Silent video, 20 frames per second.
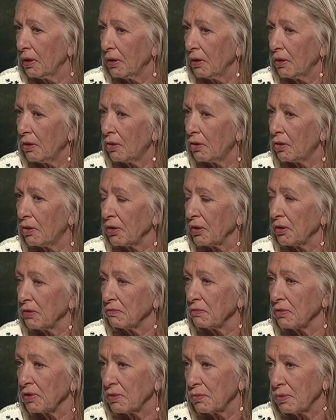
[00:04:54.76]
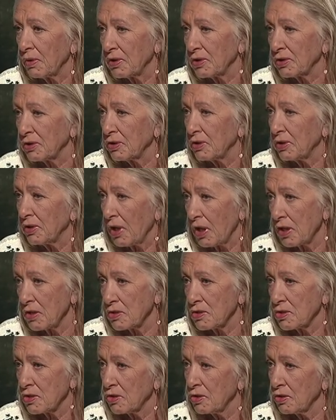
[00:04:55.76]
I requested
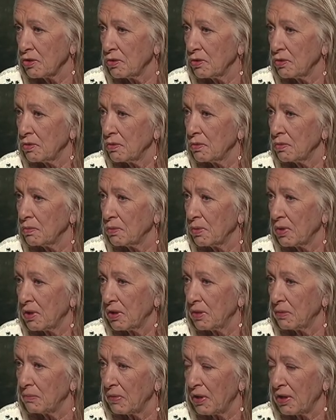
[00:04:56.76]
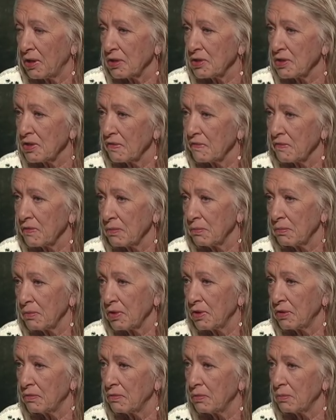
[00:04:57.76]
those two within minutes of them
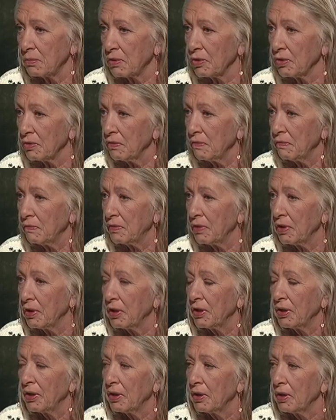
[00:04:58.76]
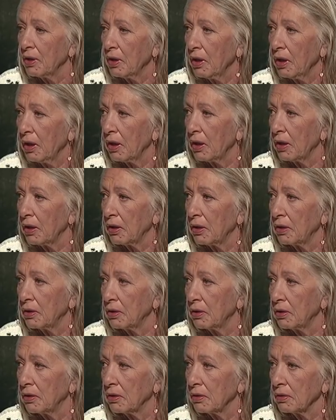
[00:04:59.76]
being removed
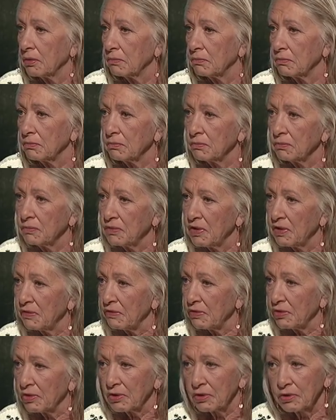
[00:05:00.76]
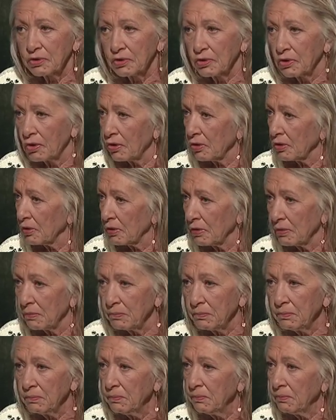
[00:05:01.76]
and never got
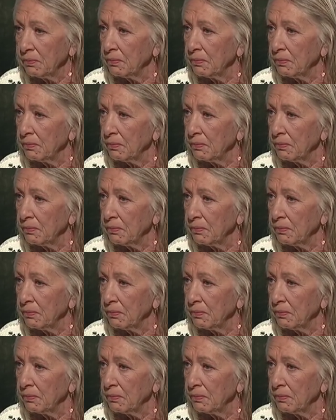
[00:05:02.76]
them.